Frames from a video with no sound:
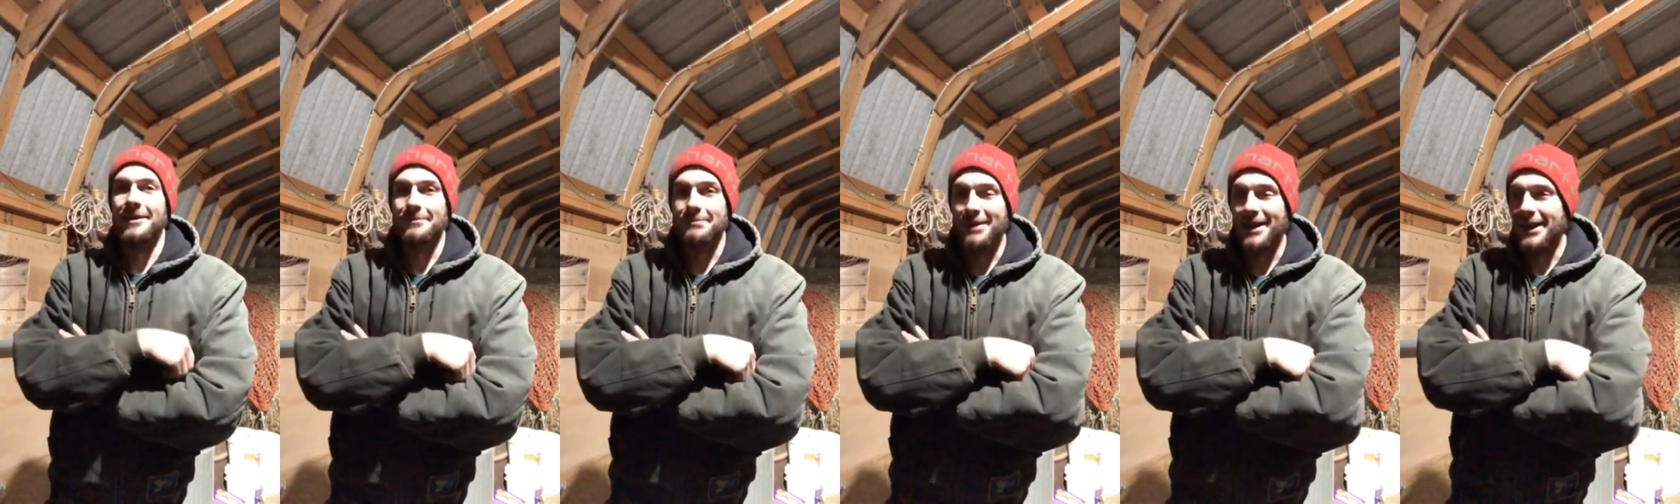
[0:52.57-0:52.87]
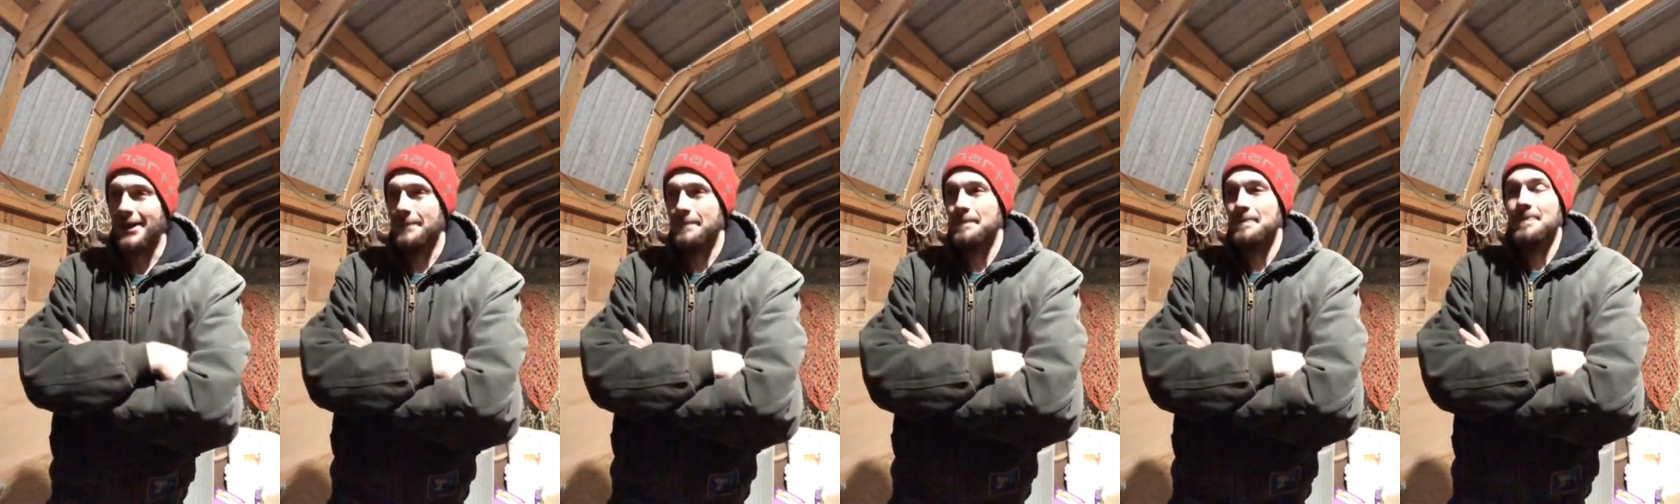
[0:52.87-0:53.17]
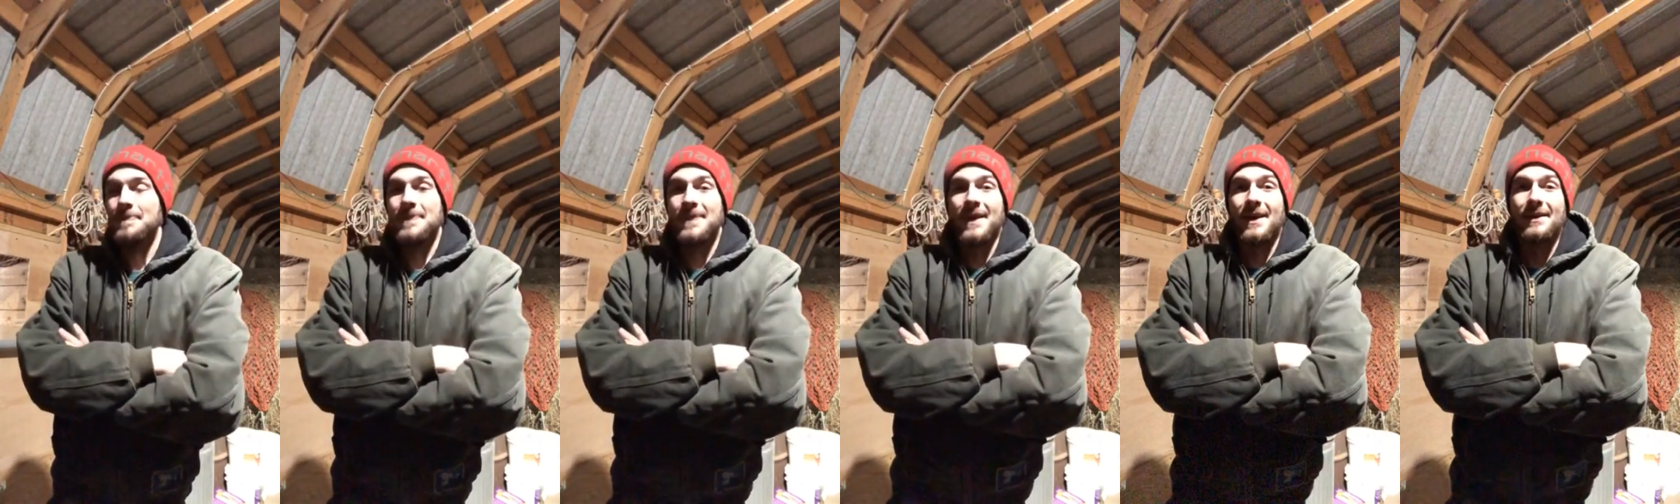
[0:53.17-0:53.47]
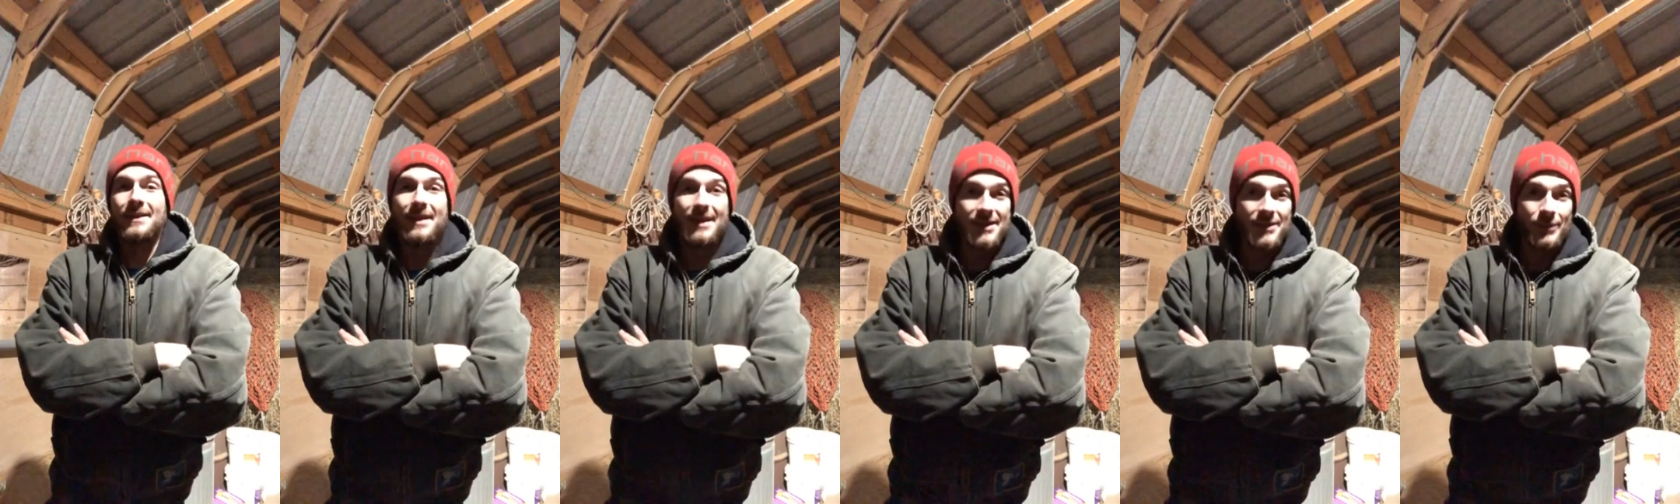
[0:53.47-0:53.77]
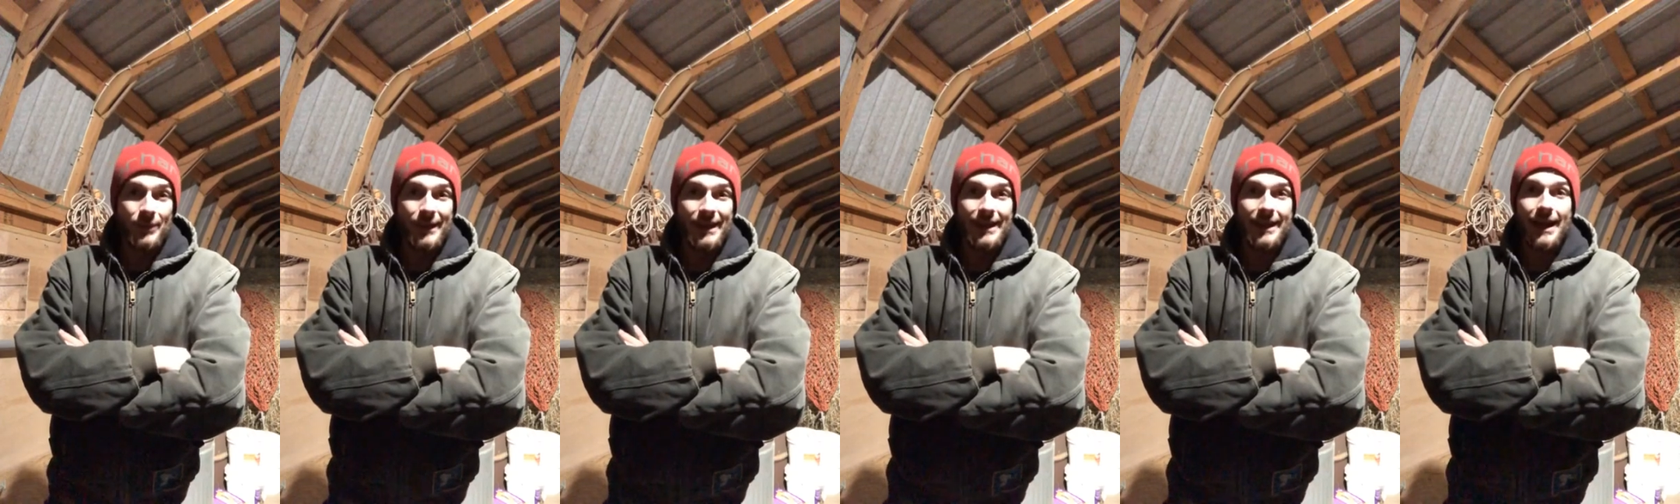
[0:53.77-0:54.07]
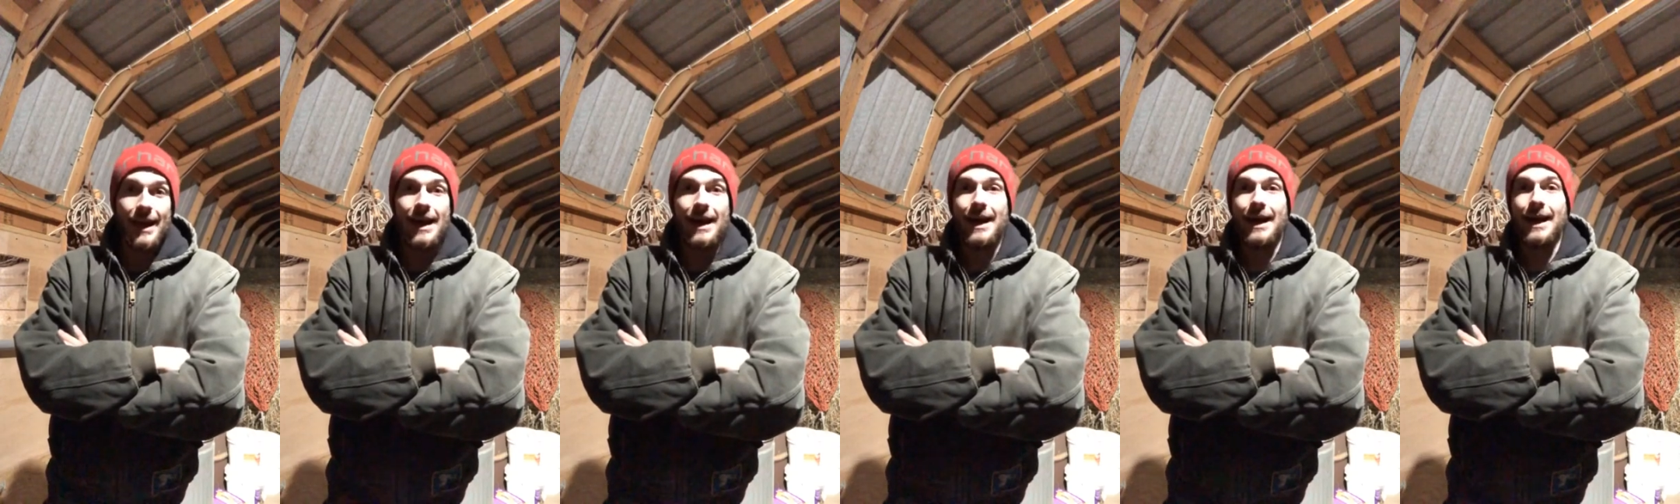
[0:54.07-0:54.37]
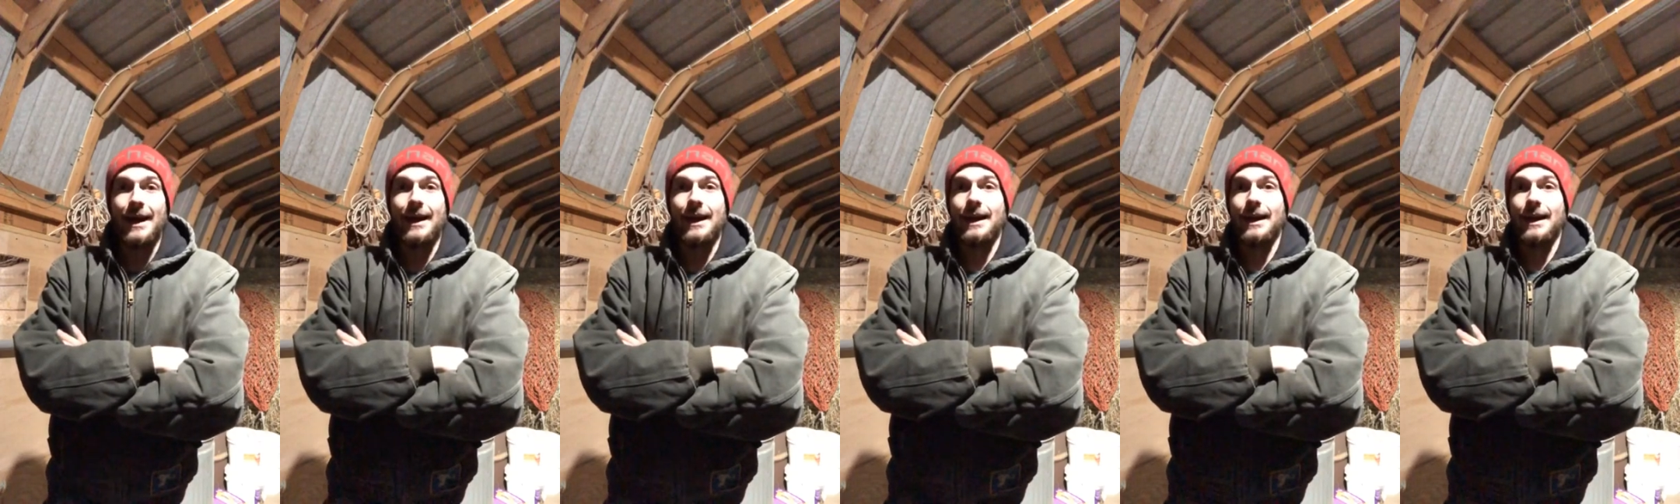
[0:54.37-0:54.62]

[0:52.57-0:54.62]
But this week, I